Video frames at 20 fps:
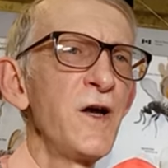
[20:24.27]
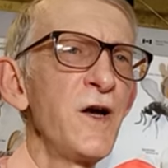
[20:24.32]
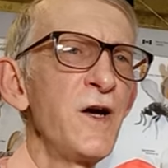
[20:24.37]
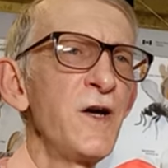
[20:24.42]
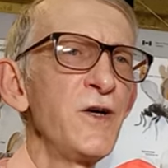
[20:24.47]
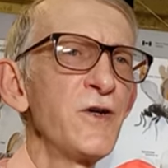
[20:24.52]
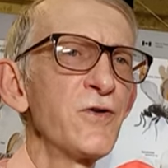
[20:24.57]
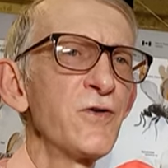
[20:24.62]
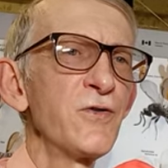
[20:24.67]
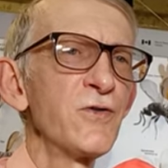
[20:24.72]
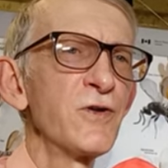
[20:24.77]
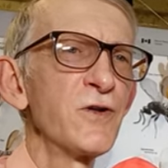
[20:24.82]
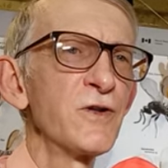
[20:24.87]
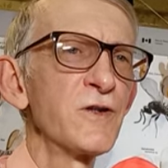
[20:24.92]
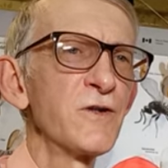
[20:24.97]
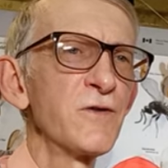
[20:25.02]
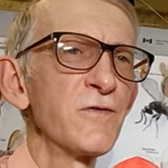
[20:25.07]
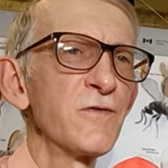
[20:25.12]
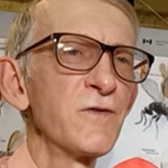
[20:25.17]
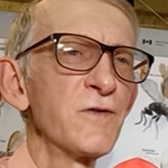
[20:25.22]
8
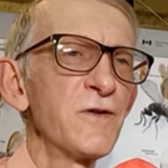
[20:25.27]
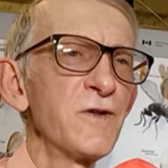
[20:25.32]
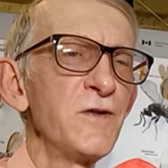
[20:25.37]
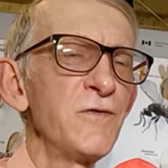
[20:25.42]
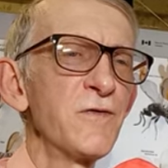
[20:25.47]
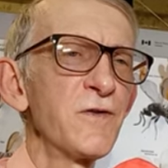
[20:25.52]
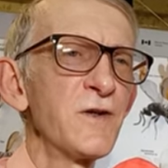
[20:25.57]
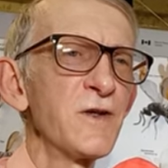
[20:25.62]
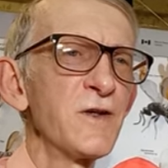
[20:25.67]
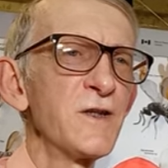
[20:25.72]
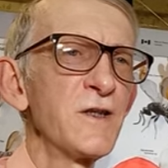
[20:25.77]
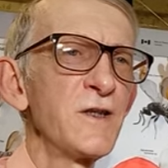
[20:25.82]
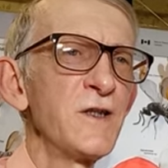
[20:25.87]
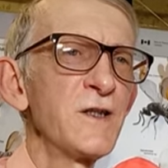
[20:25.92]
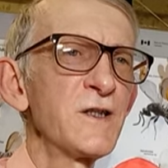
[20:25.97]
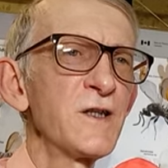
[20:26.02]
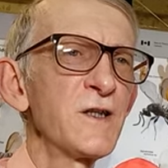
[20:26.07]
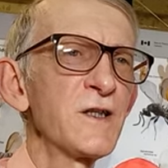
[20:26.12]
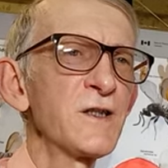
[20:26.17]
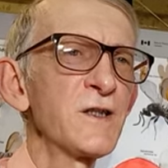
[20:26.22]
orders of different
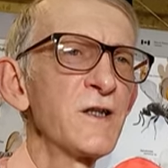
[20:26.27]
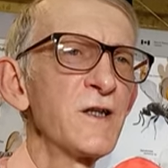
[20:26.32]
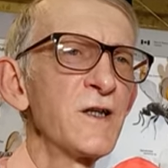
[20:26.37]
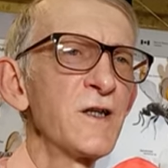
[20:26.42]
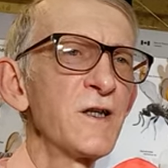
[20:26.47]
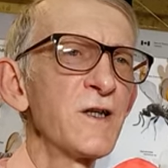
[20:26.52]
insects,